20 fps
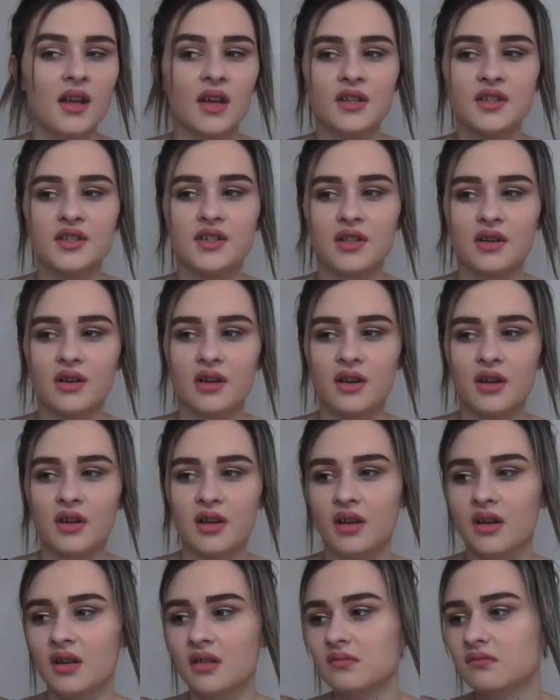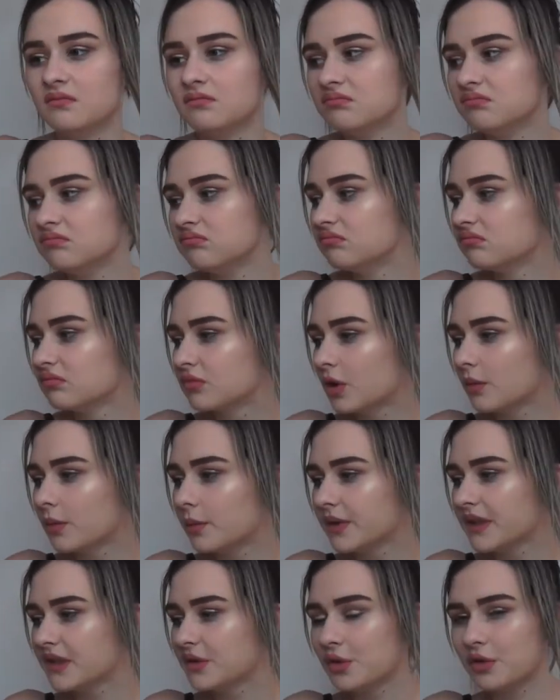So
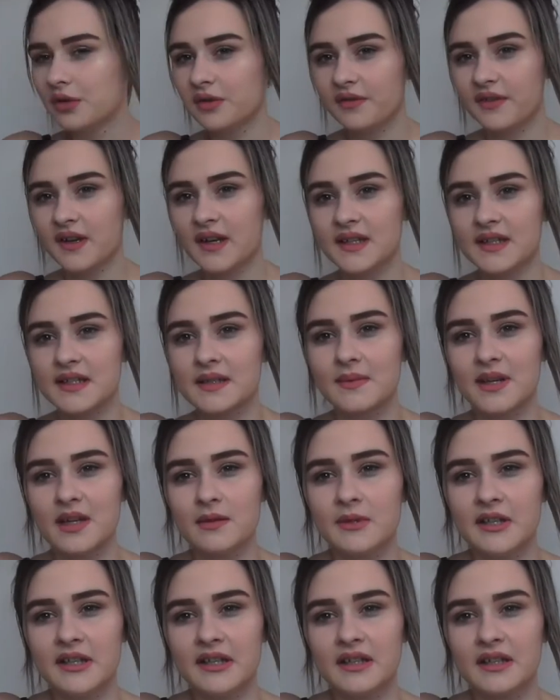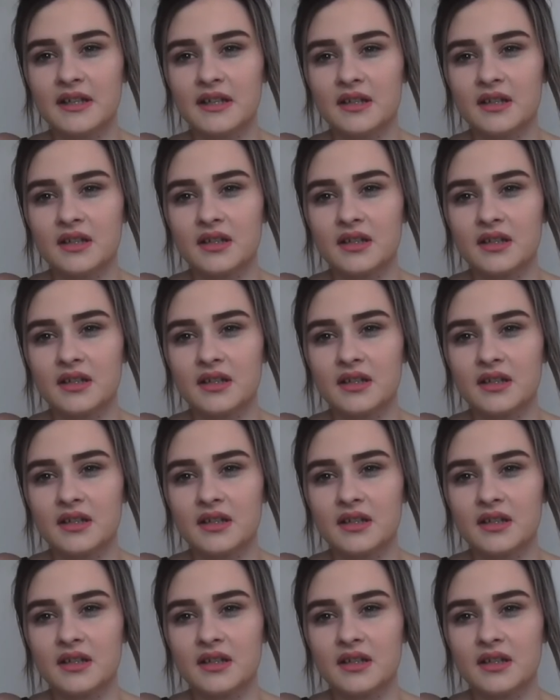probably Too Faced maybe.